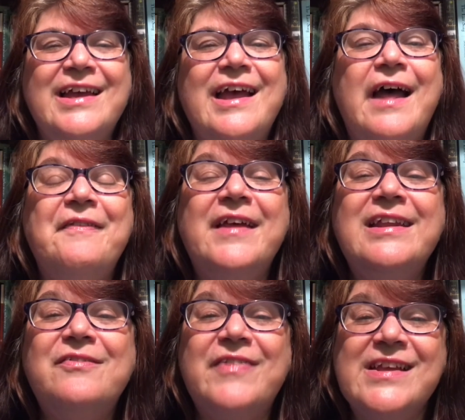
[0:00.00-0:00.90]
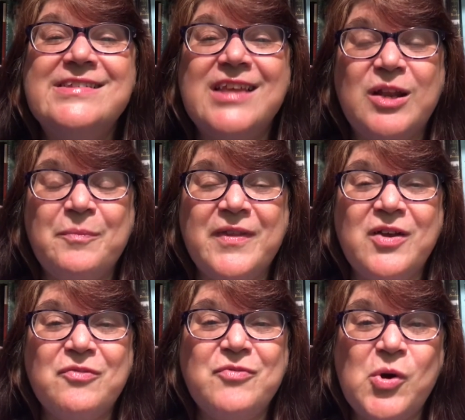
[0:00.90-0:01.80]
And then if they set up their
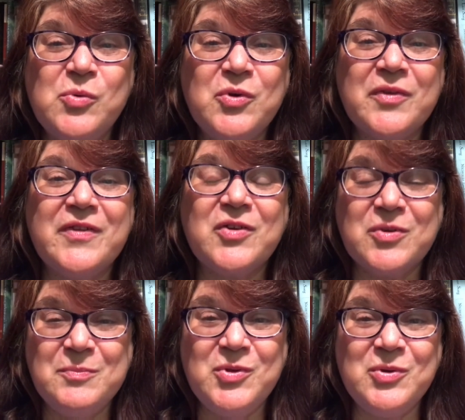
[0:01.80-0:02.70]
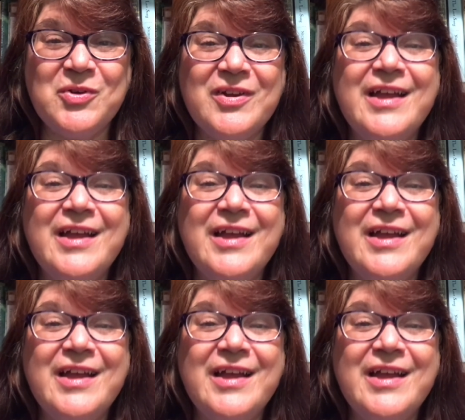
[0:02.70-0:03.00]
phone or their computer,